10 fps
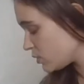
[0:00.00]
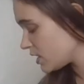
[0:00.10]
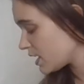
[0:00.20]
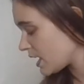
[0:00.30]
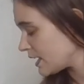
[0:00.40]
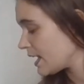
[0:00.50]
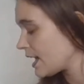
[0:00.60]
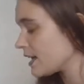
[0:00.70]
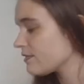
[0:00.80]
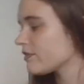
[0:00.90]
one I
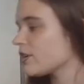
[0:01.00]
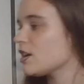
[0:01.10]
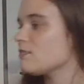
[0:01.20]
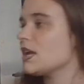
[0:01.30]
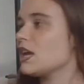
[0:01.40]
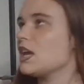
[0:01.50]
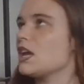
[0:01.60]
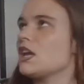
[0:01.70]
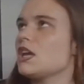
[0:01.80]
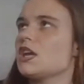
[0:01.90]
got from a
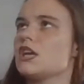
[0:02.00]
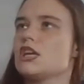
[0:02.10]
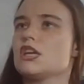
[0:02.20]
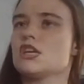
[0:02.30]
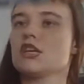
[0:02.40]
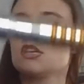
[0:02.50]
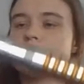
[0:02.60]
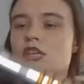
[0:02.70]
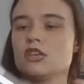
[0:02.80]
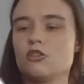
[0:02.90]

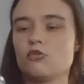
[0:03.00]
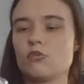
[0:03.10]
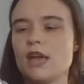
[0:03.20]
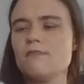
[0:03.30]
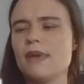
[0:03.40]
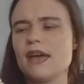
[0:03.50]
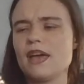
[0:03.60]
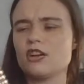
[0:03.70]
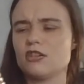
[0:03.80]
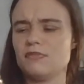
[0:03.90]
grab
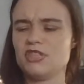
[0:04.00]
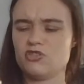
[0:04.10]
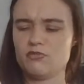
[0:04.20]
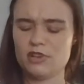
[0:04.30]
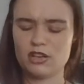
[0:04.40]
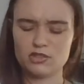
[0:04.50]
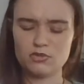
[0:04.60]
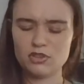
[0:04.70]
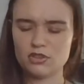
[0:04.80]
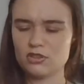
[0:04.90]
bag or a mystery box,
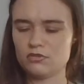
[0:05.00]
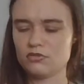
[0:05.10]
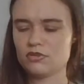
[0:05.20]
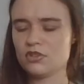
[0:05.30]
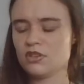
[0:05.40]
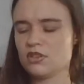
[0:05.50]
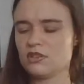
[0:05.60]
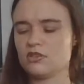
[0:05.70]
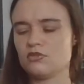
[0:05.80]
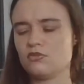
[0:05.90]
one of the two.
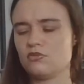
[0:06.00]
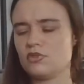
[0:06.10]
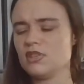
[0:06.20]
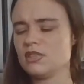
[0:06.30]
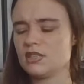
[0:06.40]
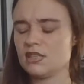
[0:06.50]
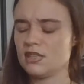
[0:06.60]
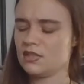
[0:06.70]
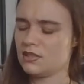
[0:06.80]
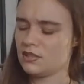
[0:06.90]
So this
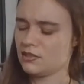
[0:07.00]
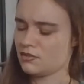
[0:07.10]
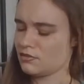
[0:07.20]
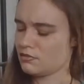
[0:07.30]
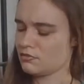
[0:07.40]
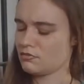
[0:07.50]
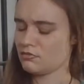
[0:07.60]
is